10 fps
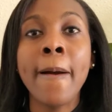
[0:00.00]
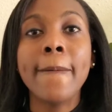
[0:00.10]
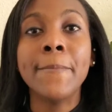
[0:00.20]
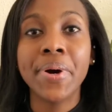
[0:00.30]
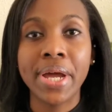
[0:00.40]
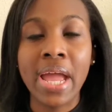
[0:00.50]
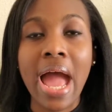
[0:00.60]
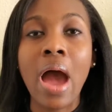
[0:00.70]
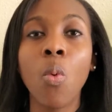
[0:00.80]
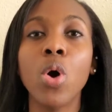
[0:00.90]
But
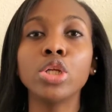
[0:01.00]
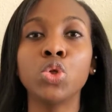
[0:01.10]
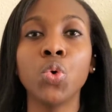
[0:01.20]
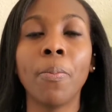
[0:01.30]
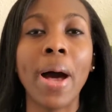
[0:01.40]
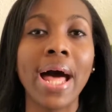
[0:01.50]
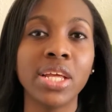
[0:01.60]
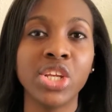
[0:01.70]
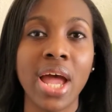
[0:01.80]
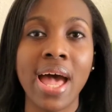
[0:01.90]
I want to
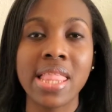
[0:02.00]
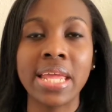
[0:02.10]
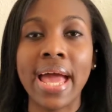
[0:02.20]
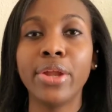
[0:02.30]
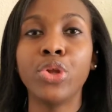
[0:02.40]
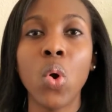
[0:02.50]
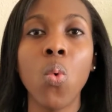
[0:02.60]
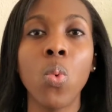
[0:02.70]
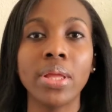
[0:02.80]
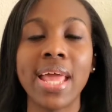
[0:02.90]
apologize, and I
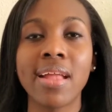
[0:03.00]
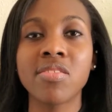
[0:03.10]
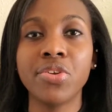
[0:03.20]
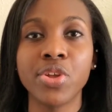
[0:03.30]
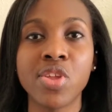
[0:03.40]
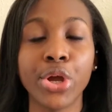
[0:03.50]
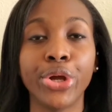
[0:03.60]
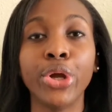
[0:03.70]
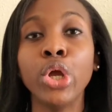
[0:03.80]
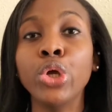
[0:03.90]
don't want that to deter